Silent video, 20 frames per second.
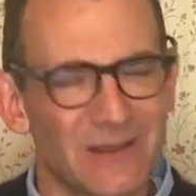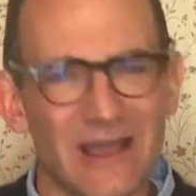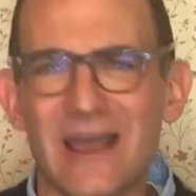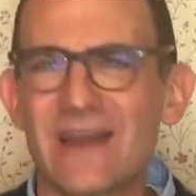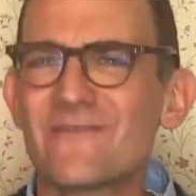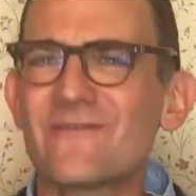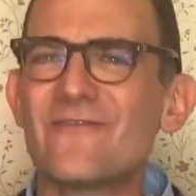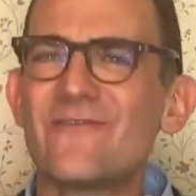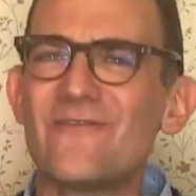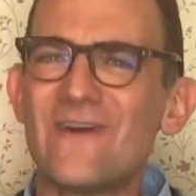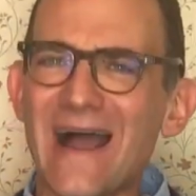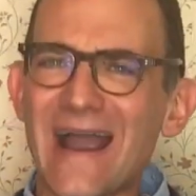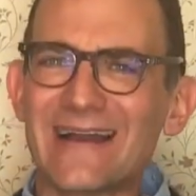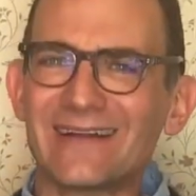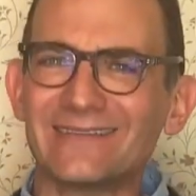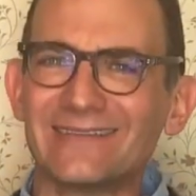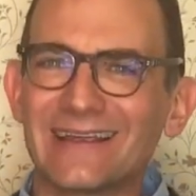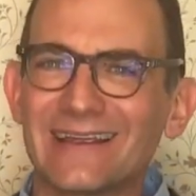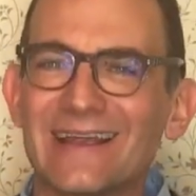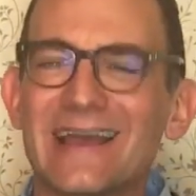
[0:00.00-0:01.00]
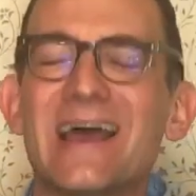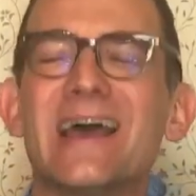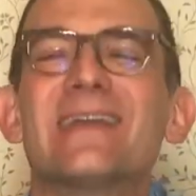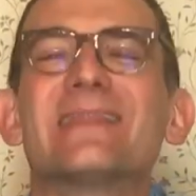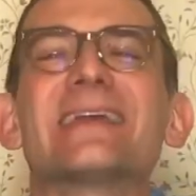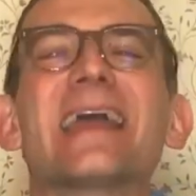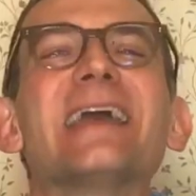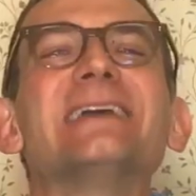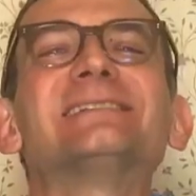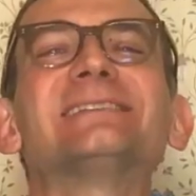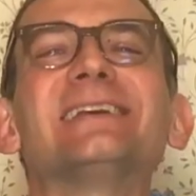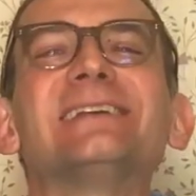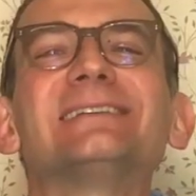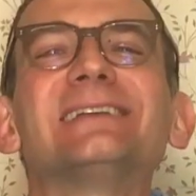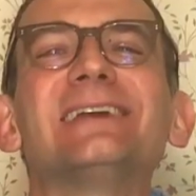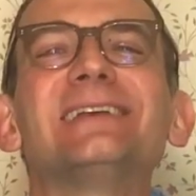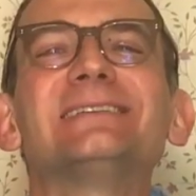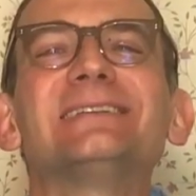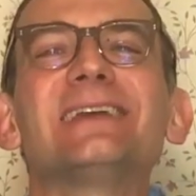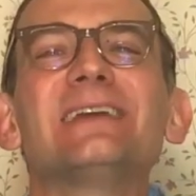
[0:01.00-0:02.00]
And finally, the A C
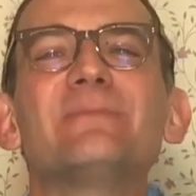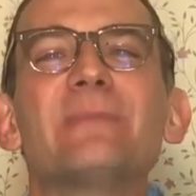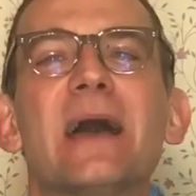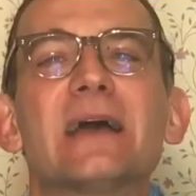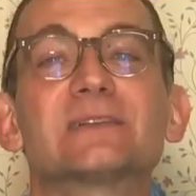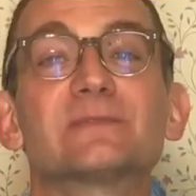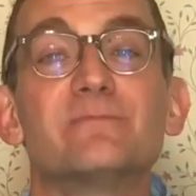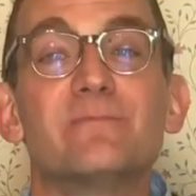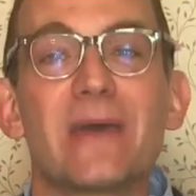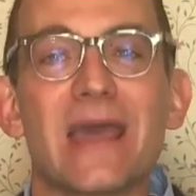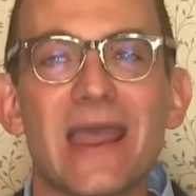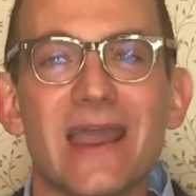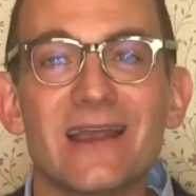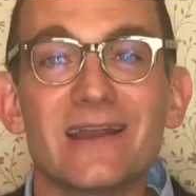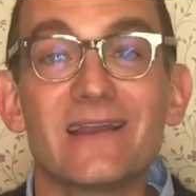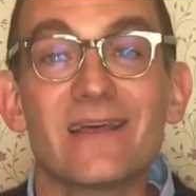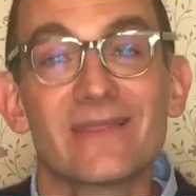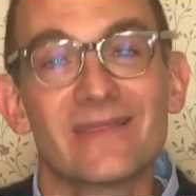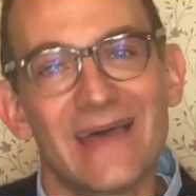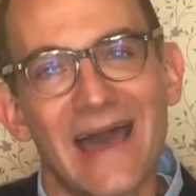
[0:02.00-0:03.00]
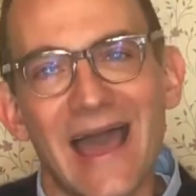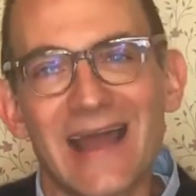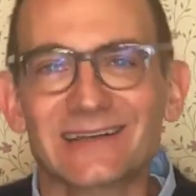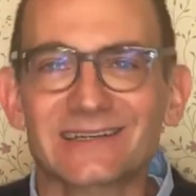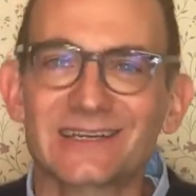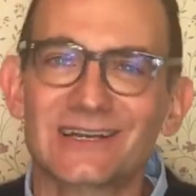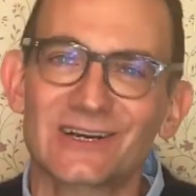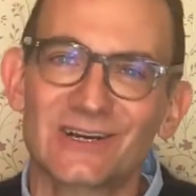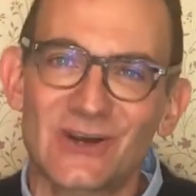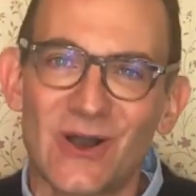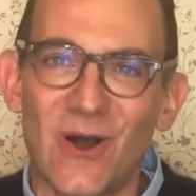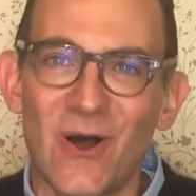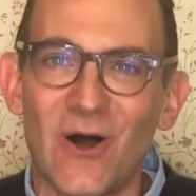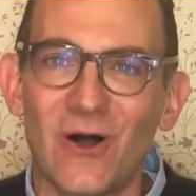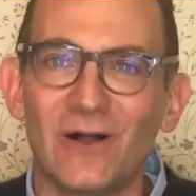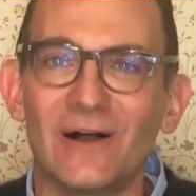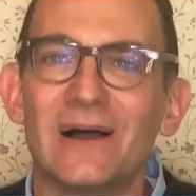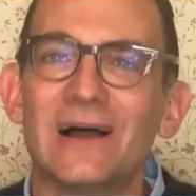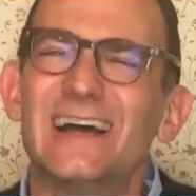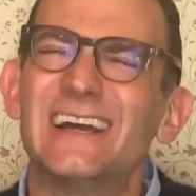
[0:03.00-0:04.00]
T team has made that
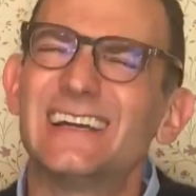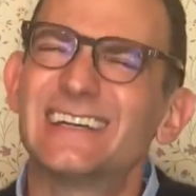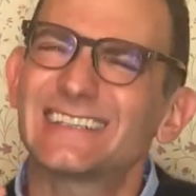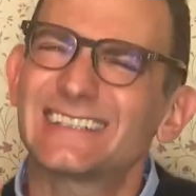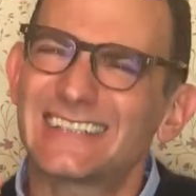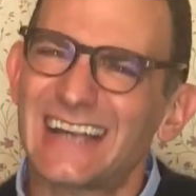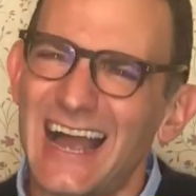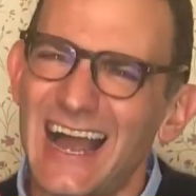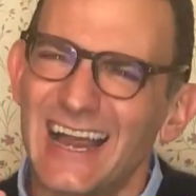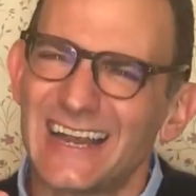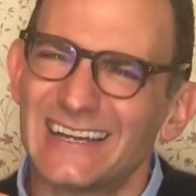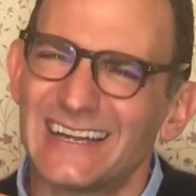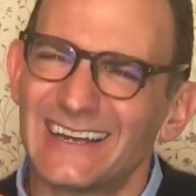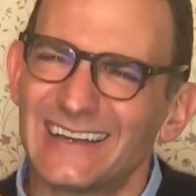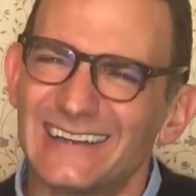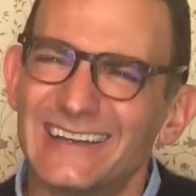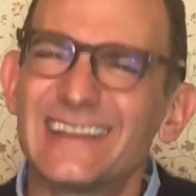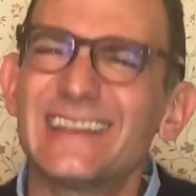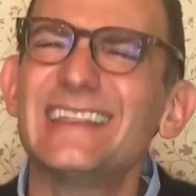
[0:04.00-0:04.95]
call, kind of.